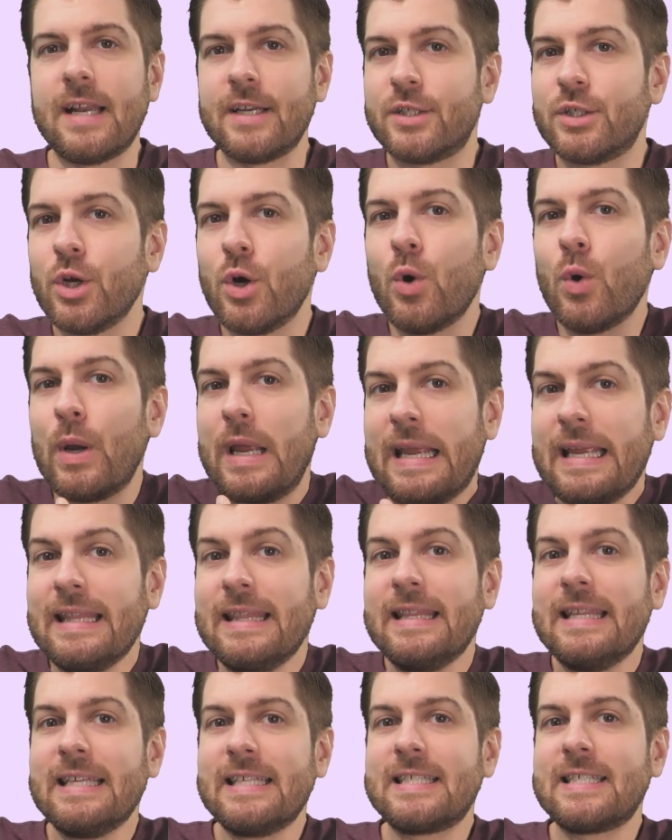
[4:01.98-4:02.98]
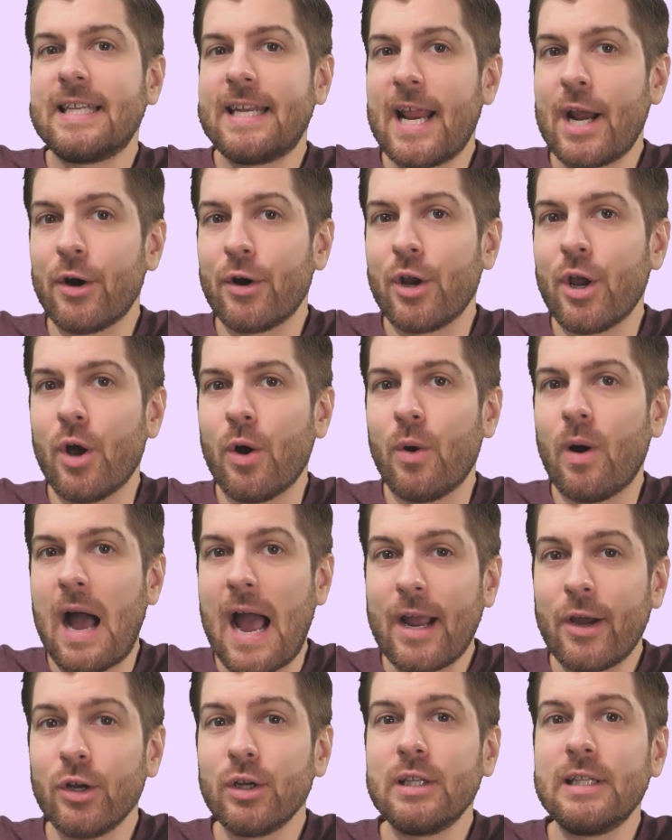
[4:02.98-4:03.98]
And so in this scenario,
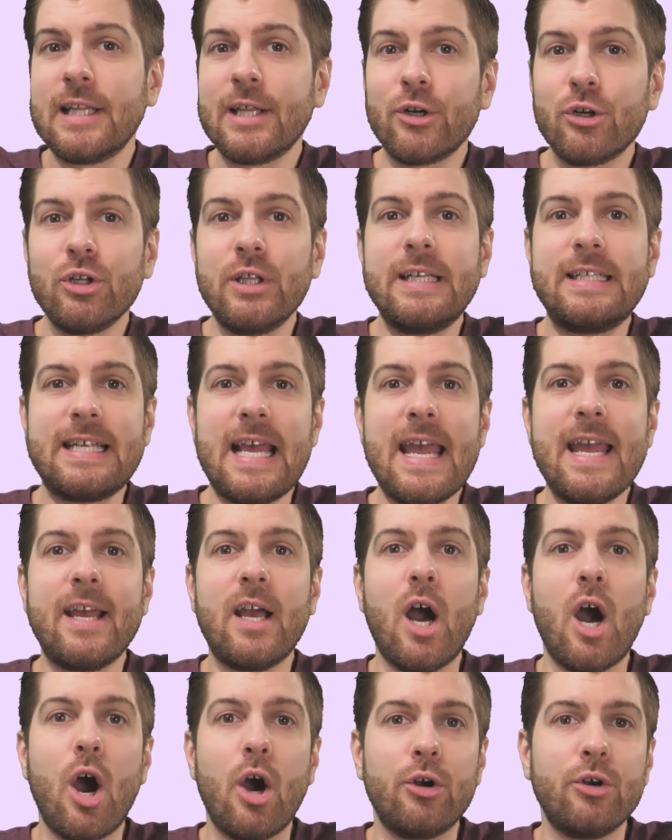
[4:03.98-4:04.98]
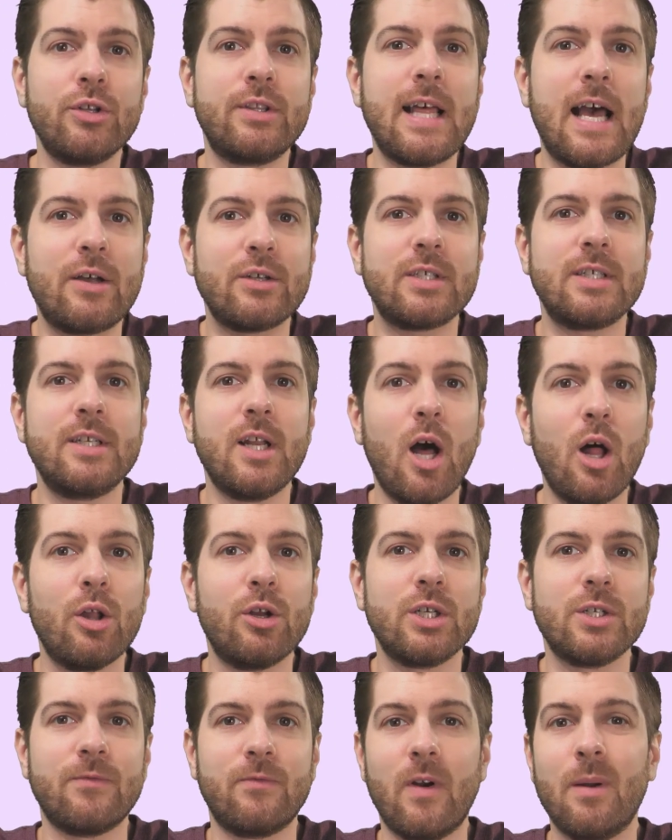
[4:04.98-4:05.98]
I could literally take
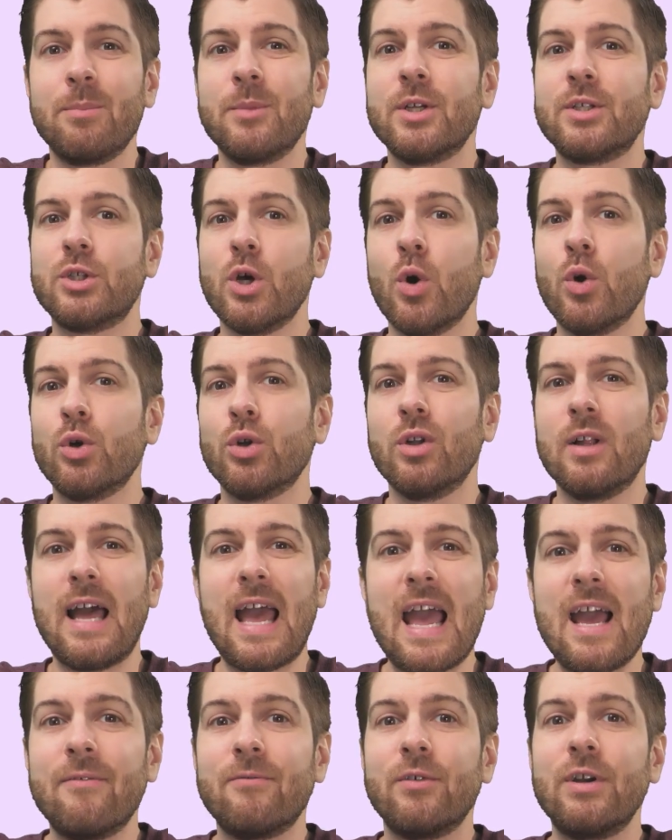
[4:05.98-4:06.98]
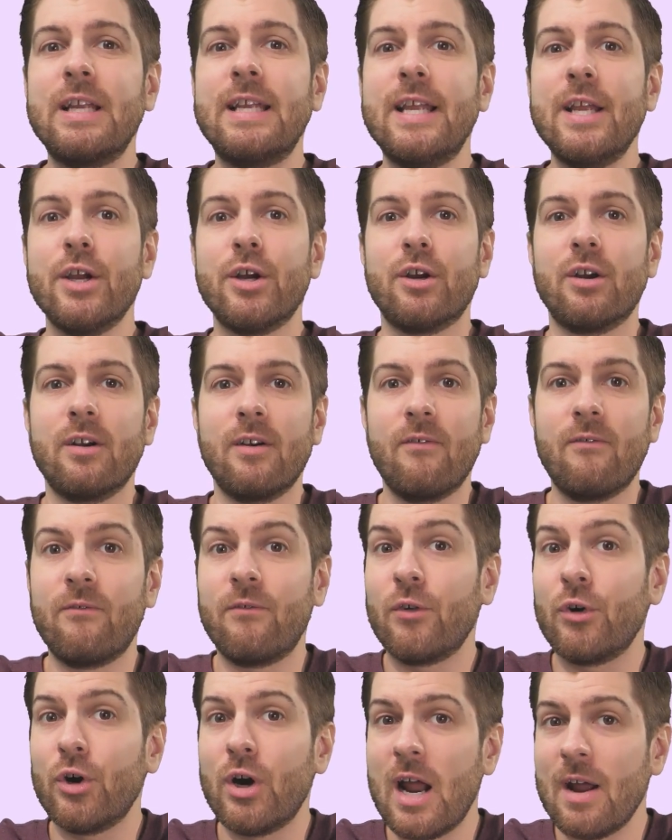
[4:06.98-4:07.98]
$100,000 from the total every year
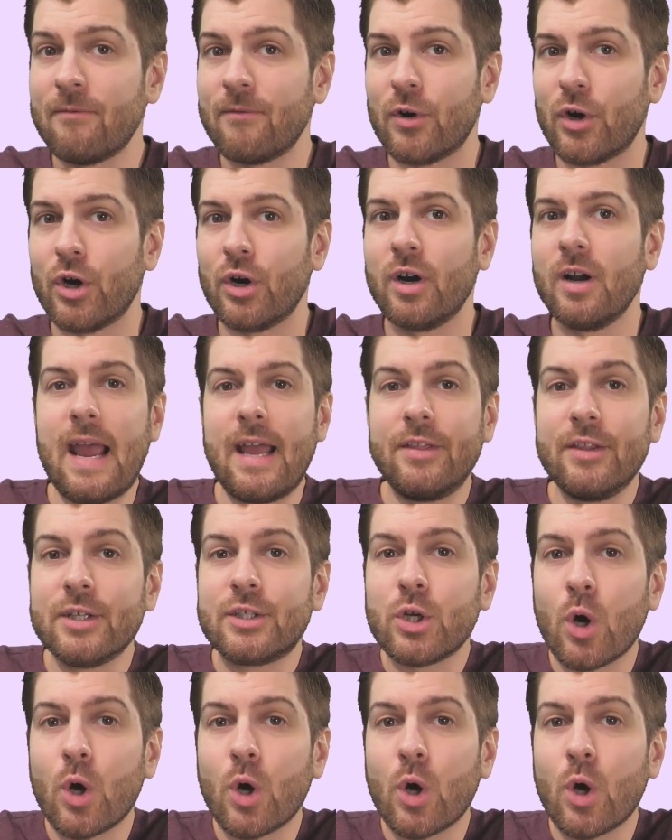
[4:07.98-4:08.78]
forever, and the